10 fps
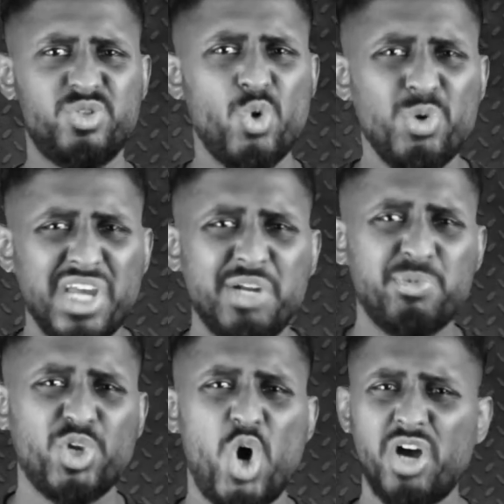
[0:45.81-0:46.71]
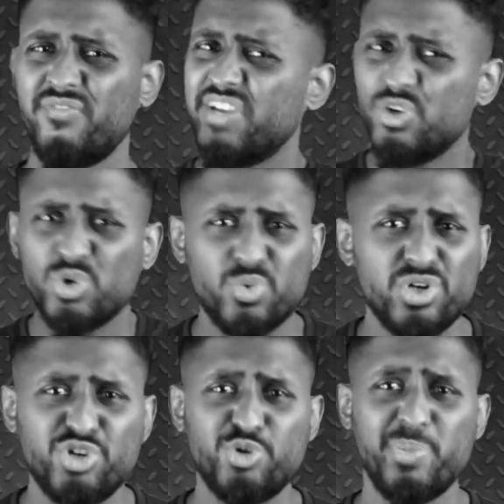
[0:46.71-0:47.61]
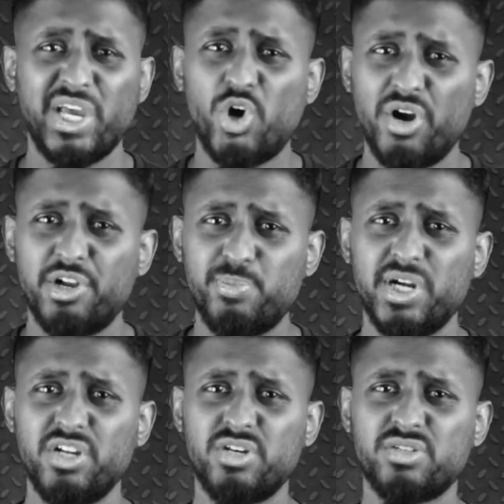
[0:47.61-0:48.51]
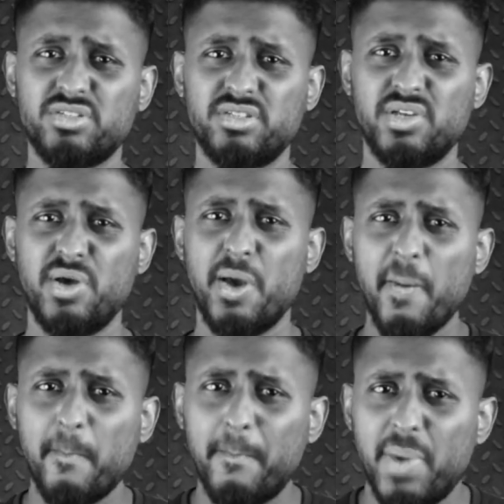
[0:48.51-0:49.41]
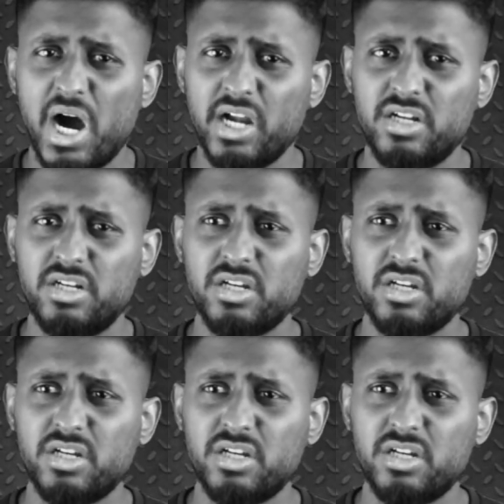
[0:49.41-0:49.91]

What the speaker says: Don't get me wrong, we don't want to make entrepreneurs, but